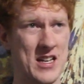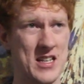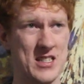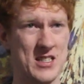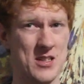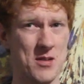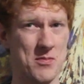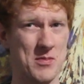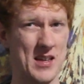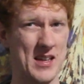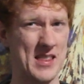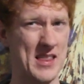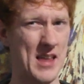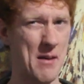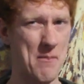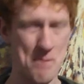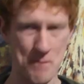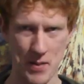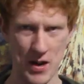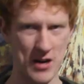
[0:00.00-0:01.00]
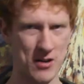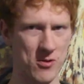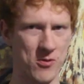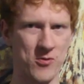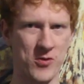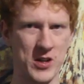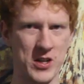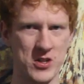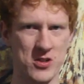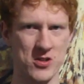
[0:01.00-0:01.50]
something that better
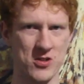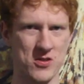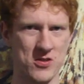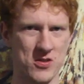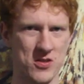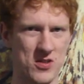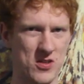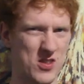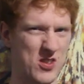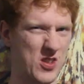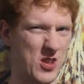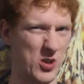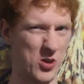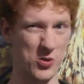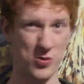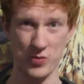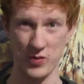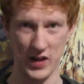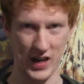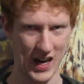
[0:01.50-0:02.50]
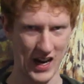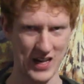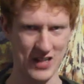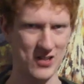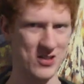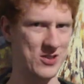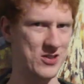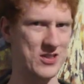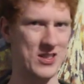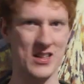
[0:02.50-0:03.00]
featured the
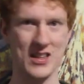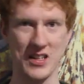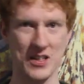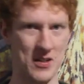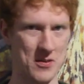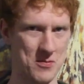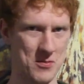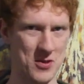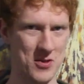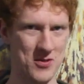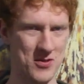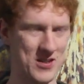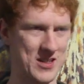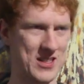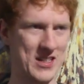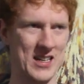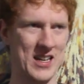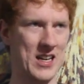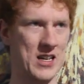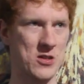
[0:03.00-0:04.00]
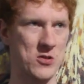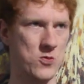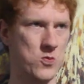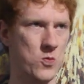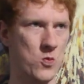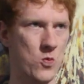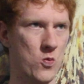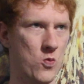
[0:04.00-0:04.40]
creators and the community and